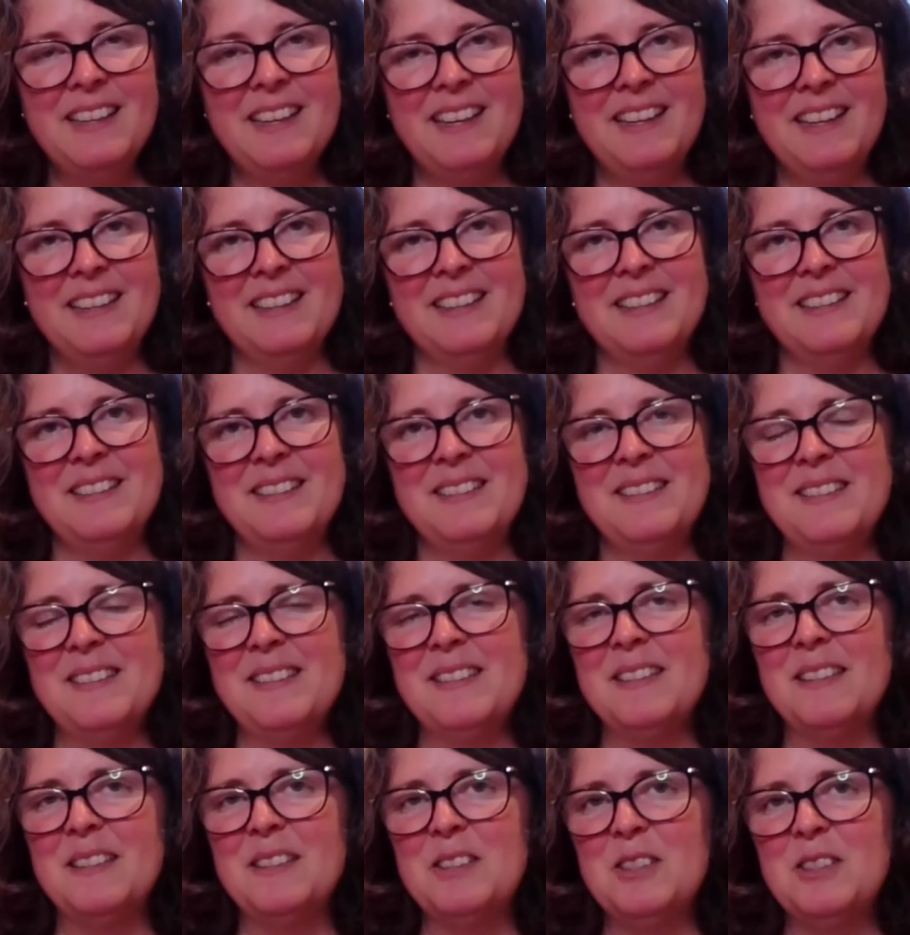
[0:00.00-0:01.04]

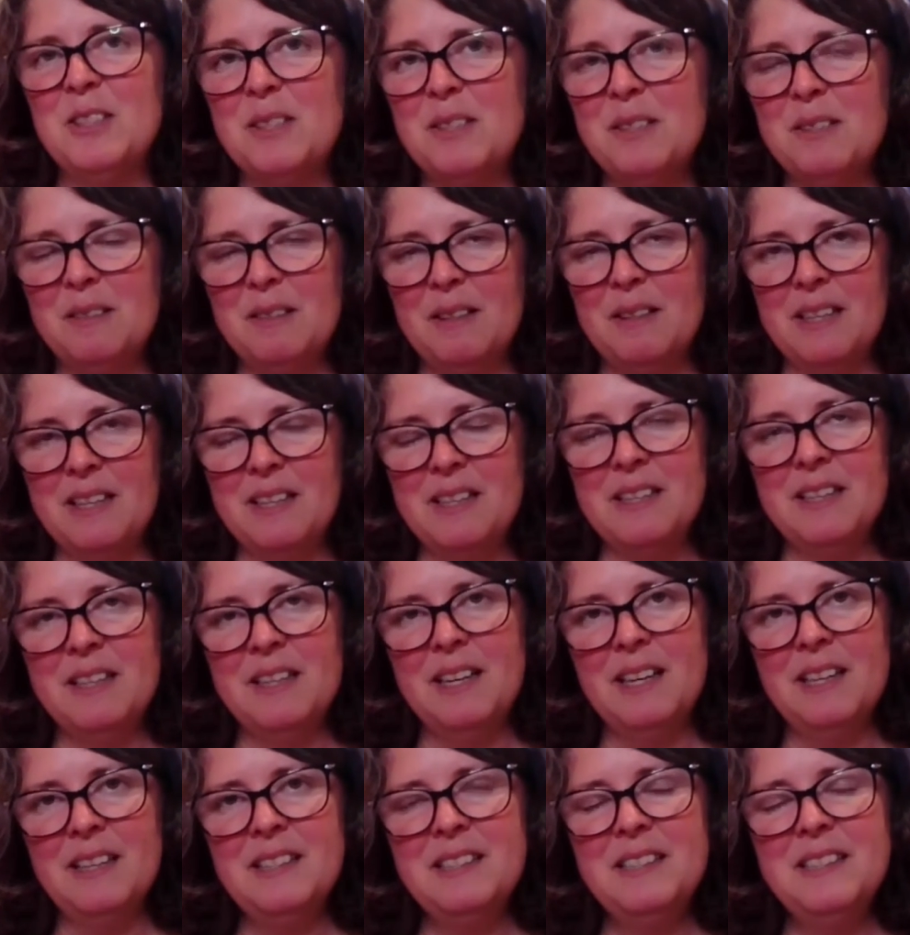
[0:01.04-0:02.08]
is just like
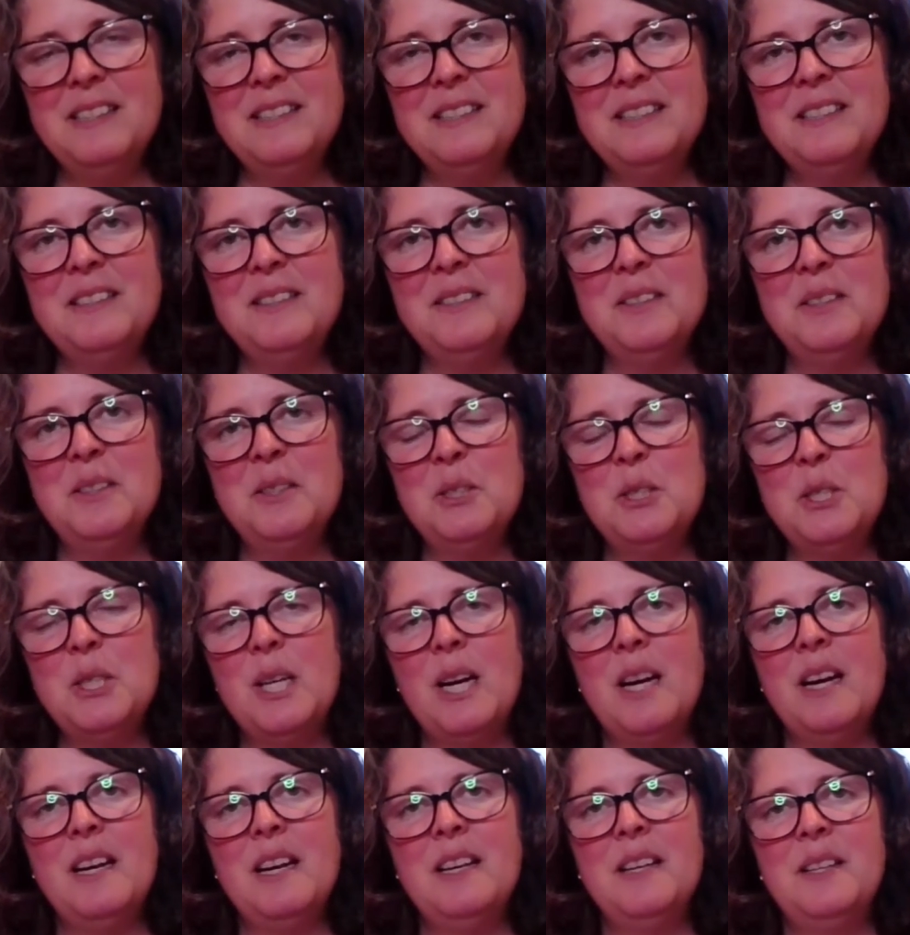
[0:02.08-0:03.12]
connecting to your inner
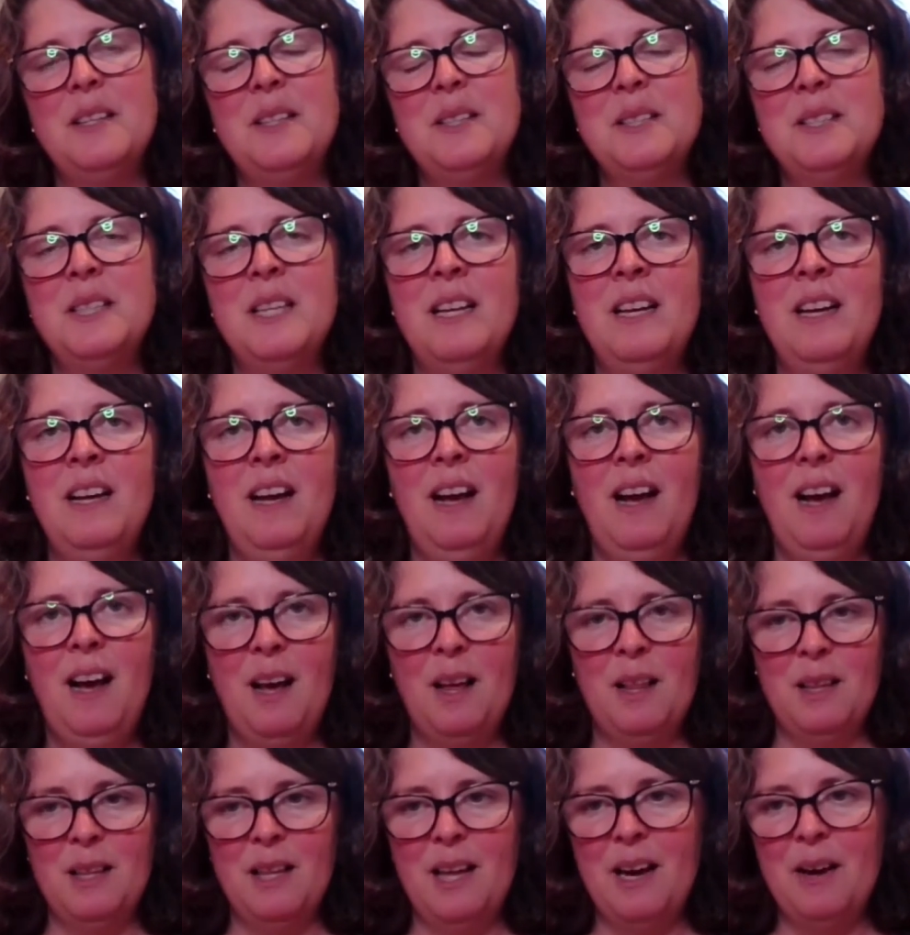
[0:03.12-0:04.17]
child,
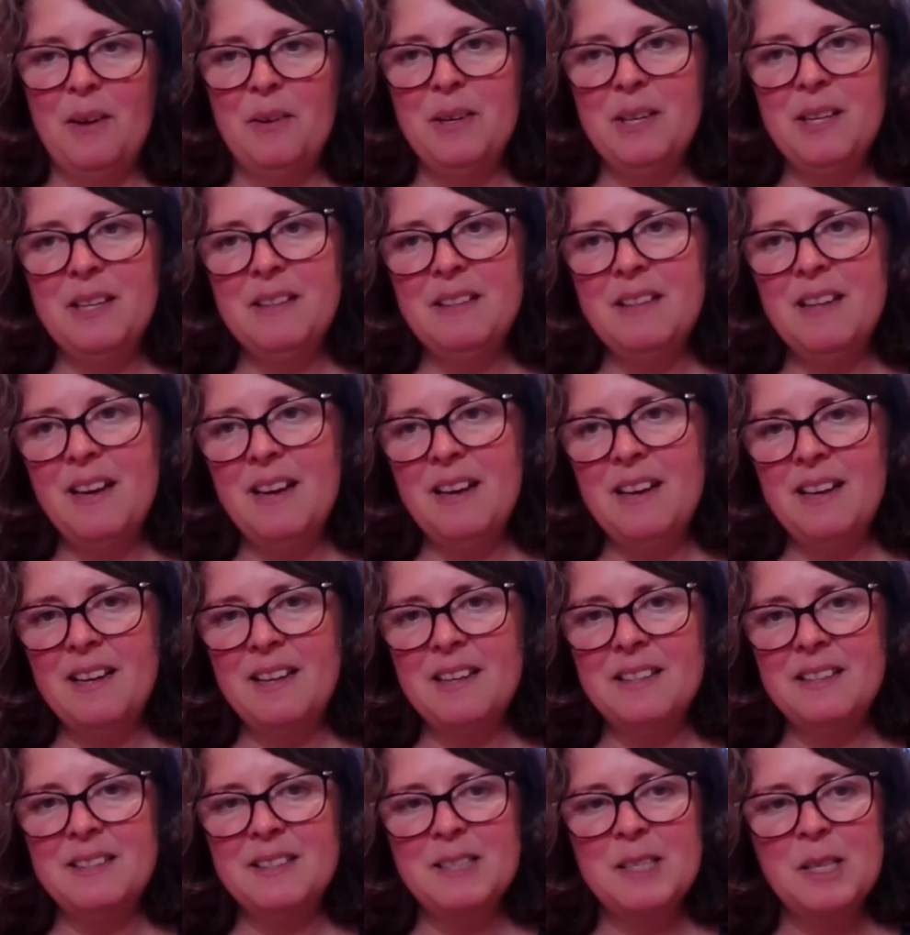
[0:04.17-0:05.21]
allowing
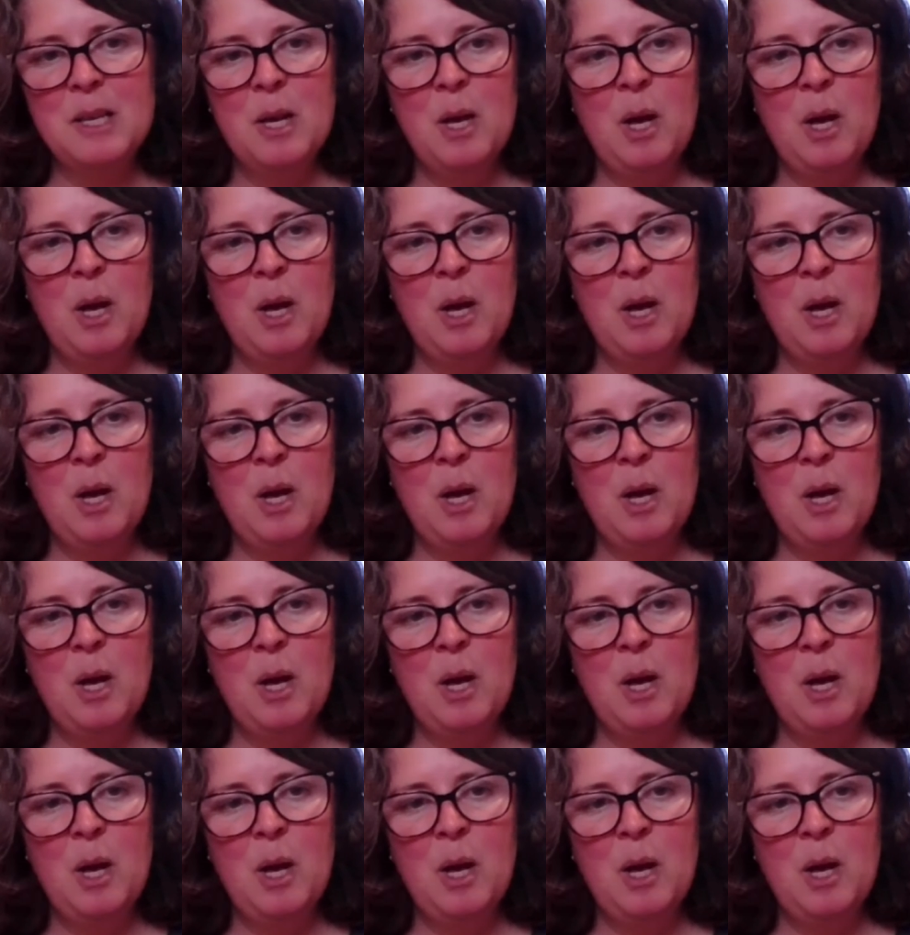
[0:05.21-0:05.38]
that,